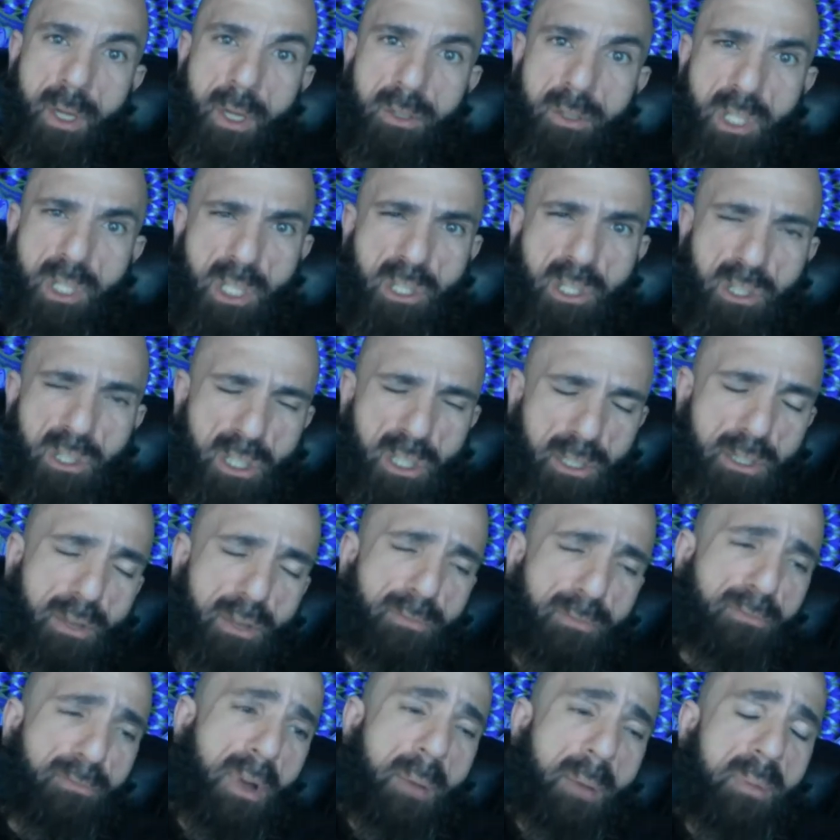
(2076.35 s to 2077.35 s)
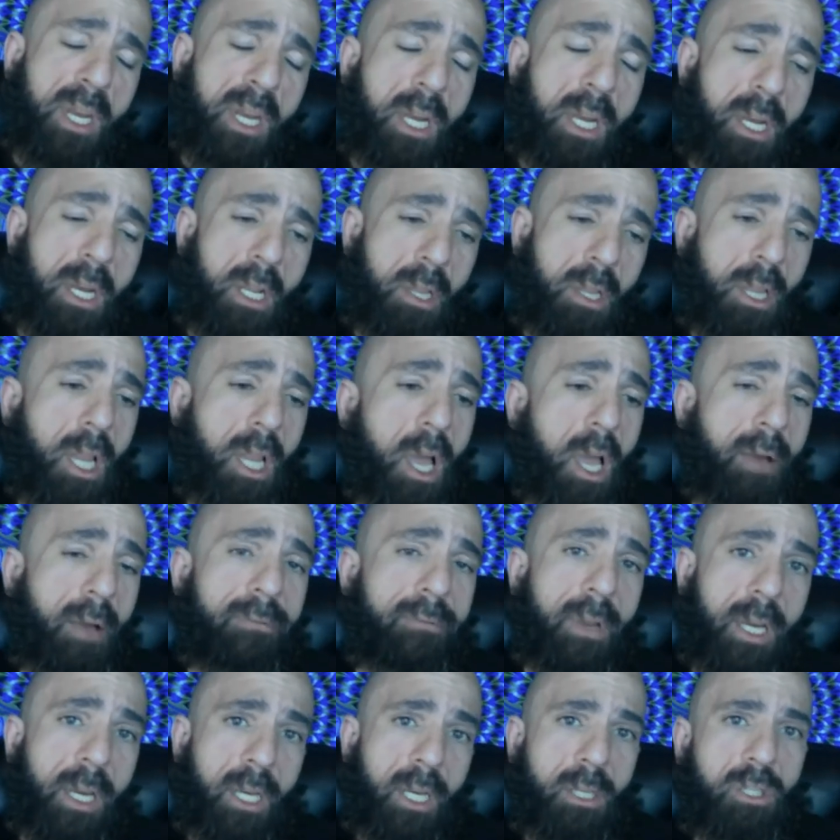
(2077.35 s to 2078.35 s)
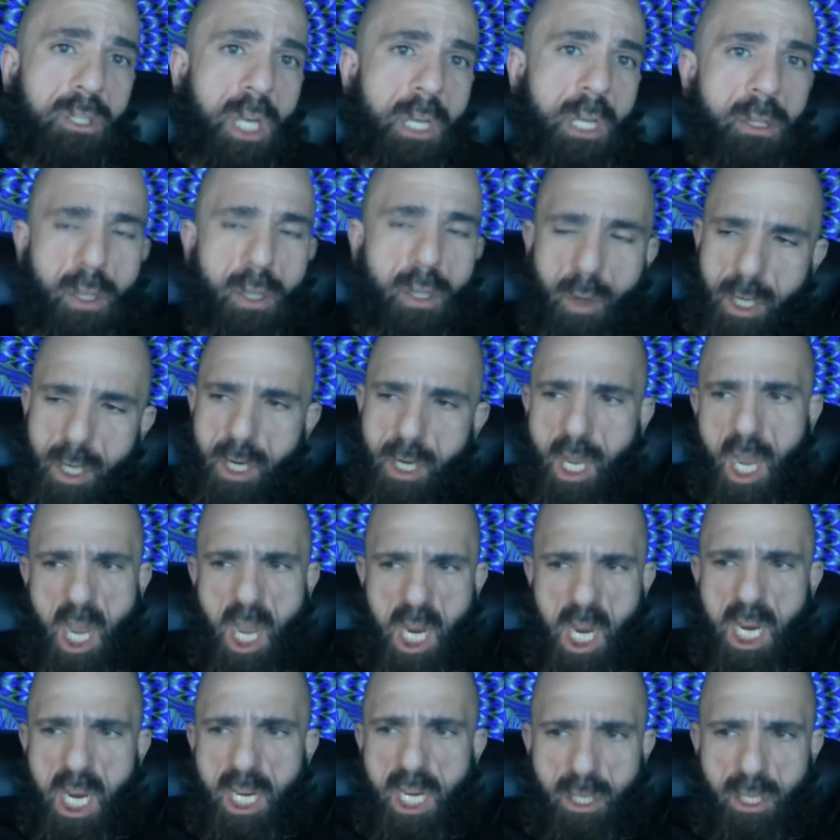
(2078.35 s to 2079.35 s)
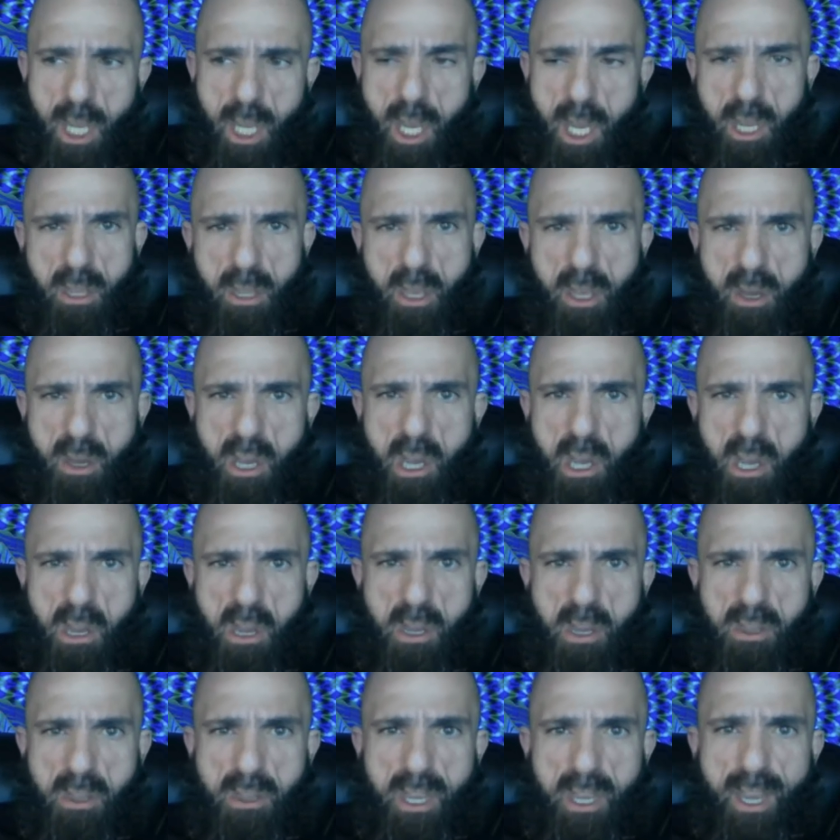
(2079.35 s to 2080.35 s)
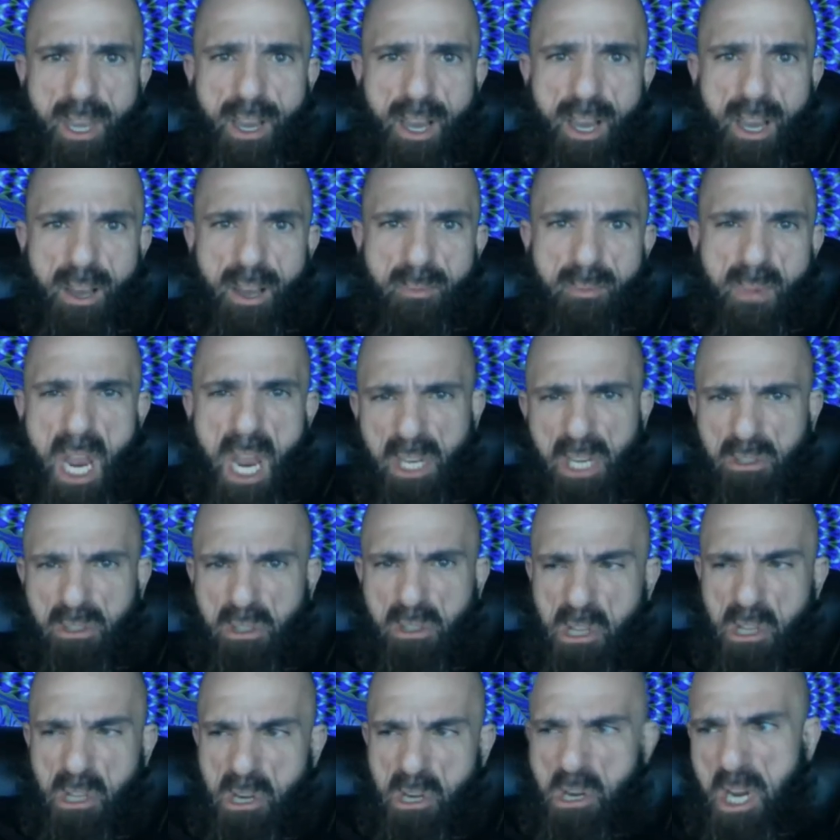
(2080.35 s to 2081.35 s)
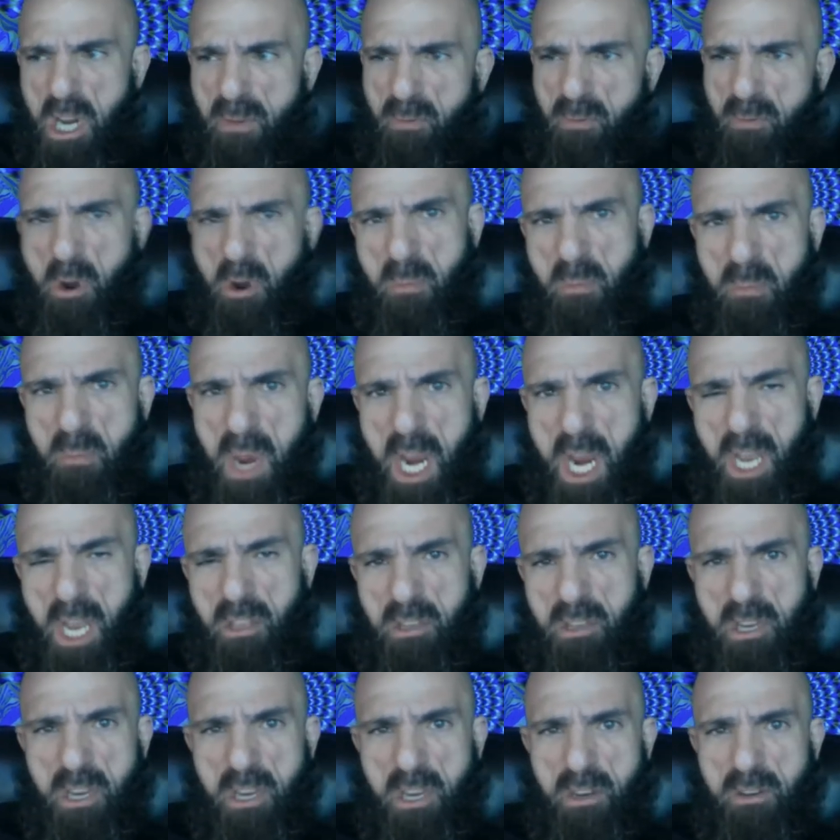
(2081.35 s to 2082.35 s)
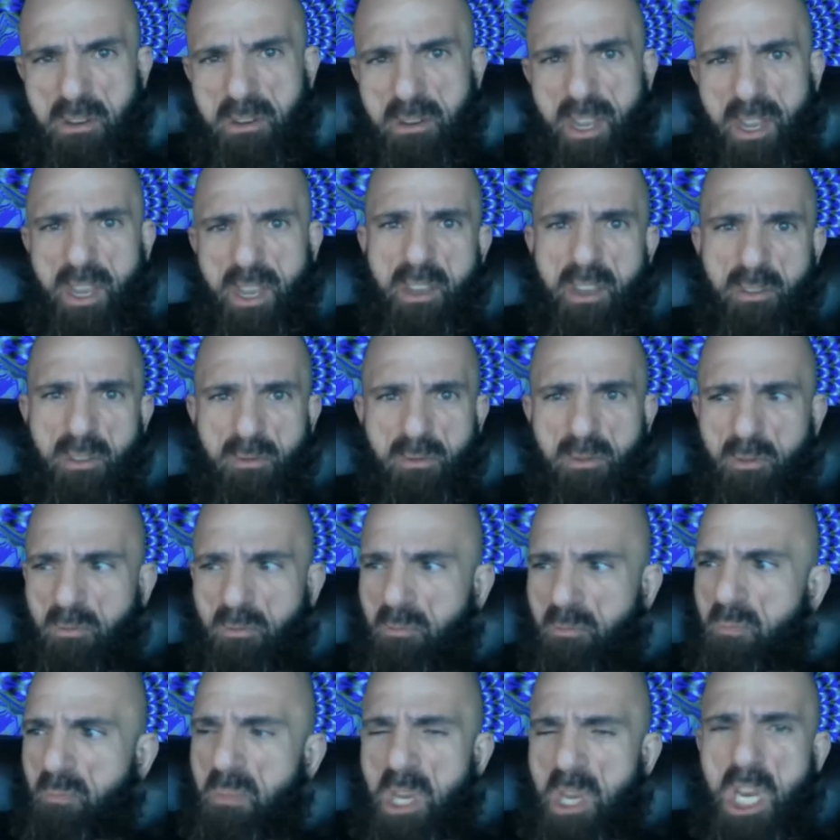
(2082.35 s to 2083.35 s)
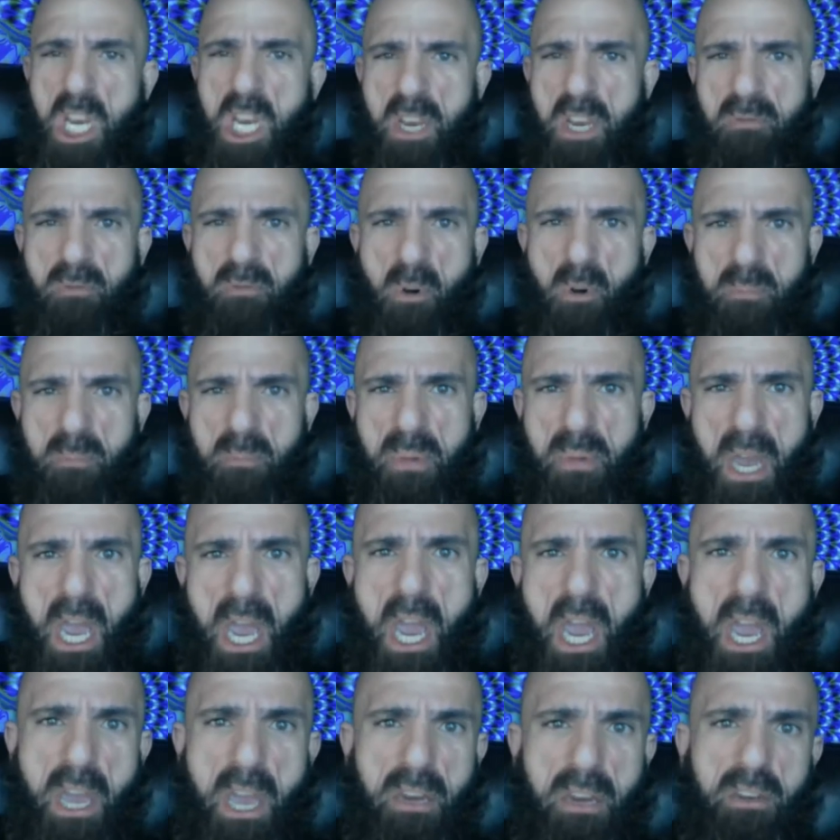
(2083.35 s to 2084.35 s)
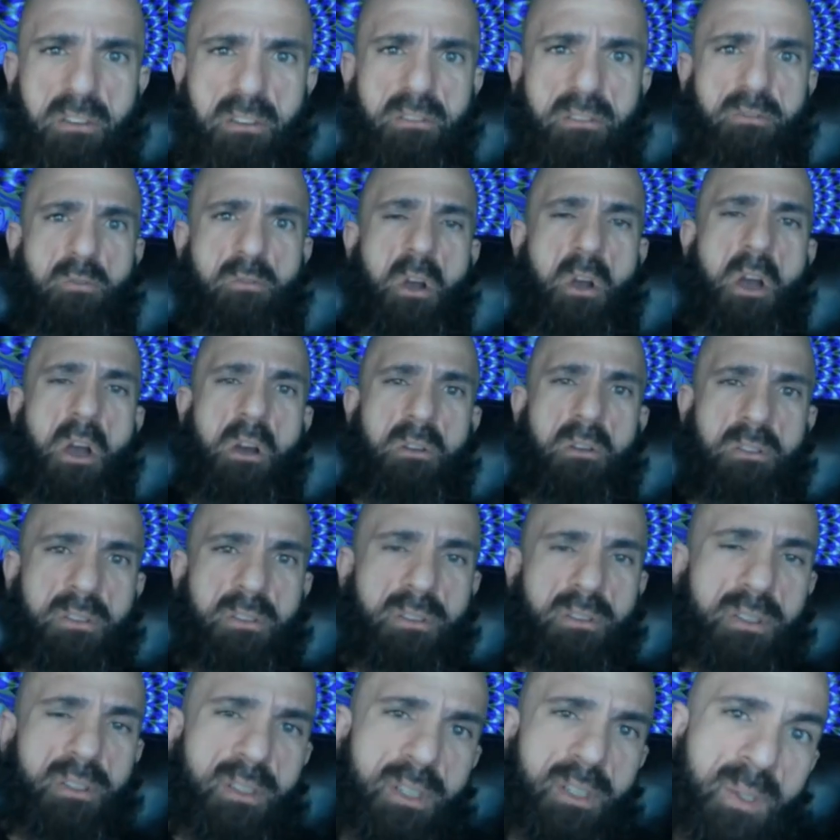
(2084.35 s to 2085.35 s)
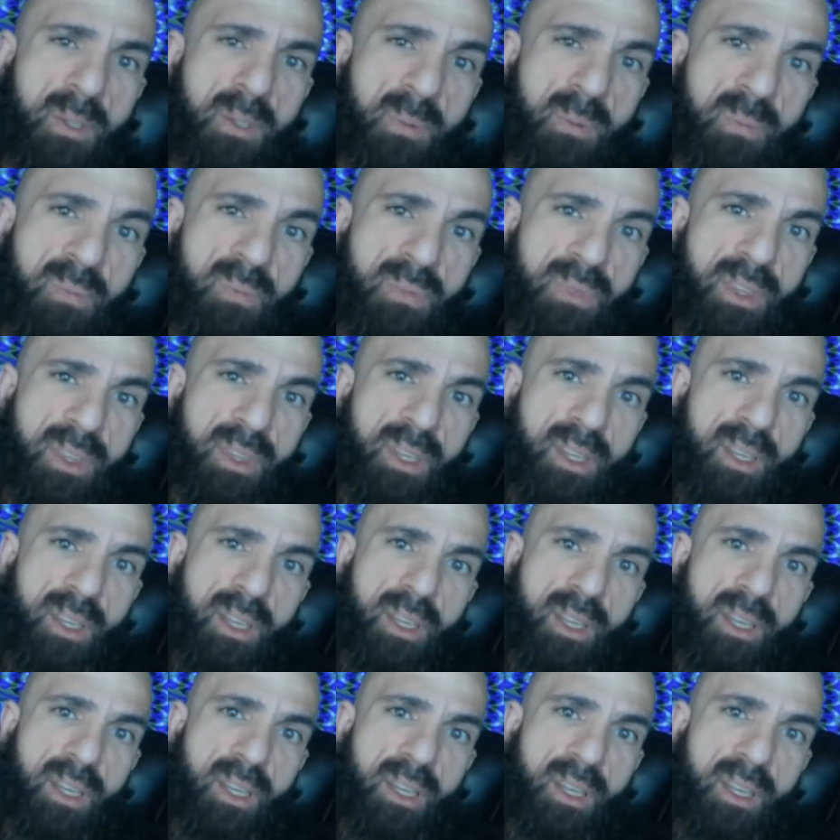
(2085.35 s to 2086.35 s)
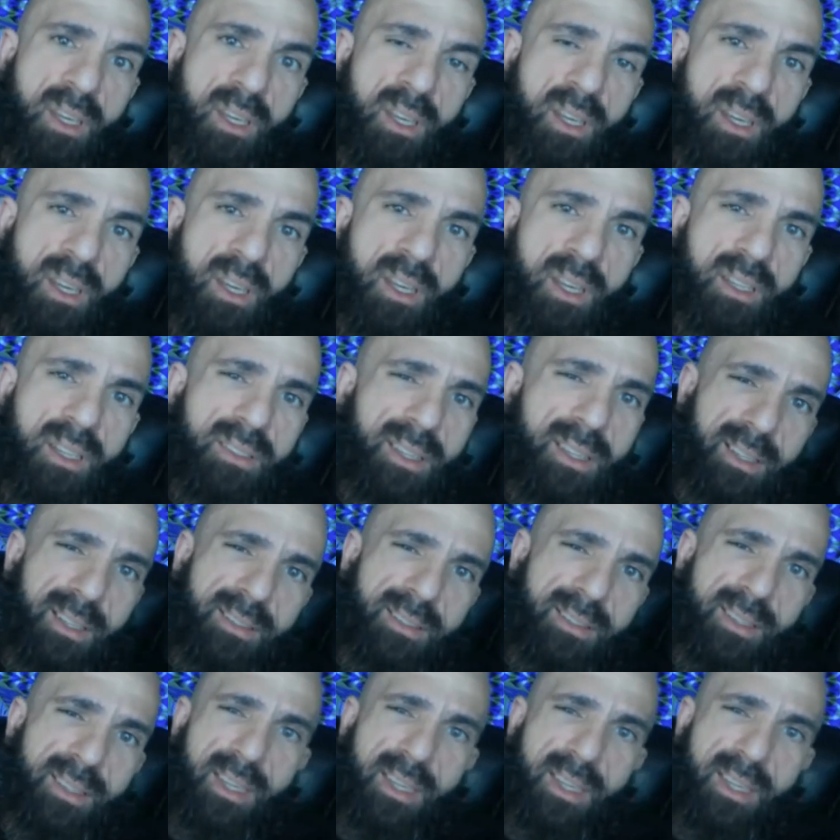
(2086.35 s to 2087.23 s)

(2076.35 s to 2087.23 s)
Jesus is the feminine and loving and gentle, and he's the the uh, masculine, evil and manly, and evil and bad and gross. And Something's lurking inside.